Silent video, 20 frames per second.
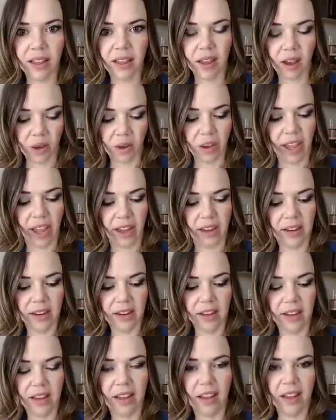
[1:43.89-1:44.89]
Okay,
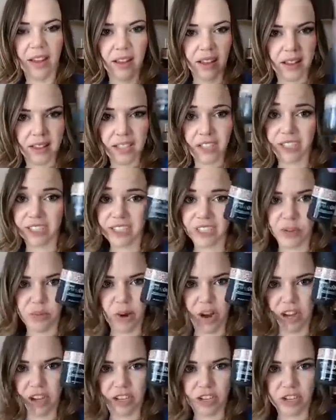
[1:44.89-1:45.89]
seriously,
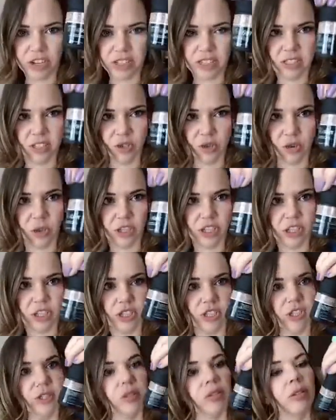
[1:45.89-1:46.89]
Party Dress is gorgeous
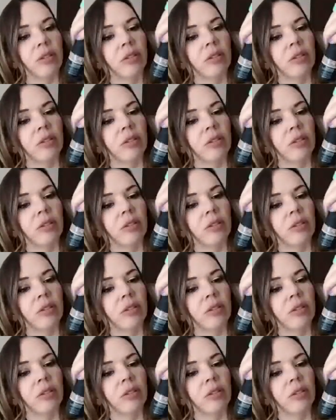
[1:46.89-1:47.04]
too.